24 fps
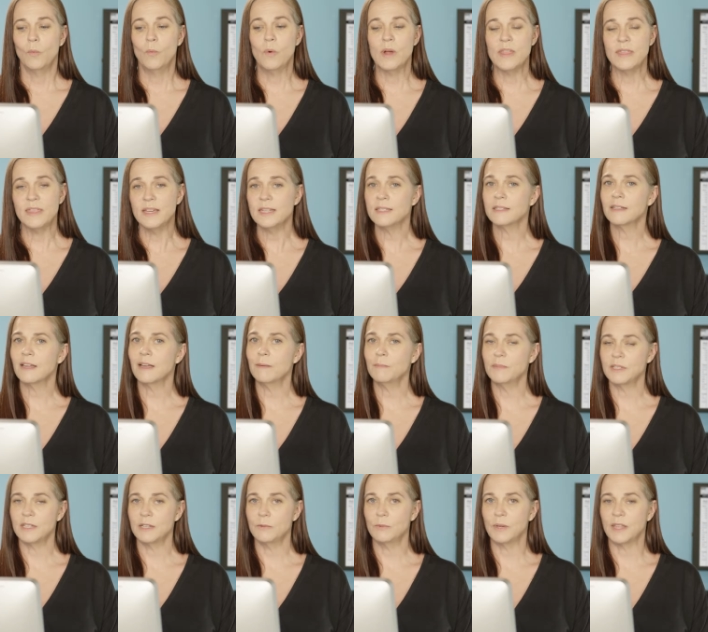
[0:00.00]
When this
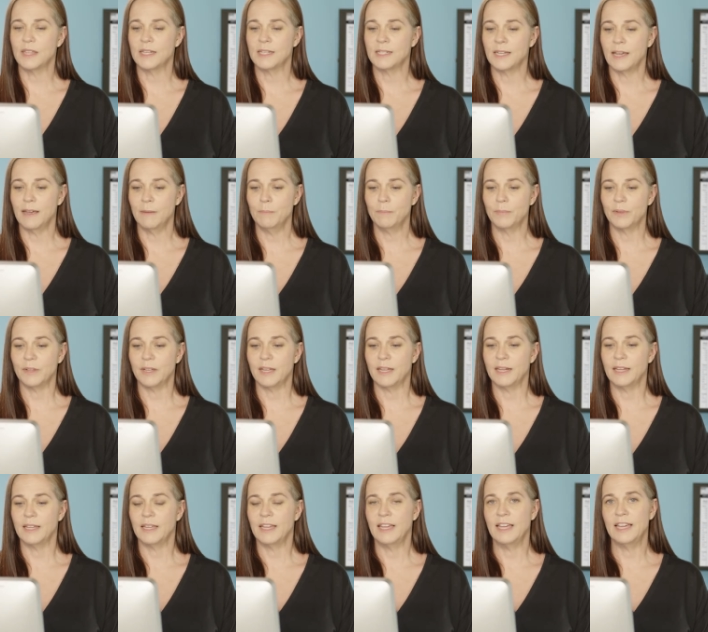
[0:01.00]
comes in with a template,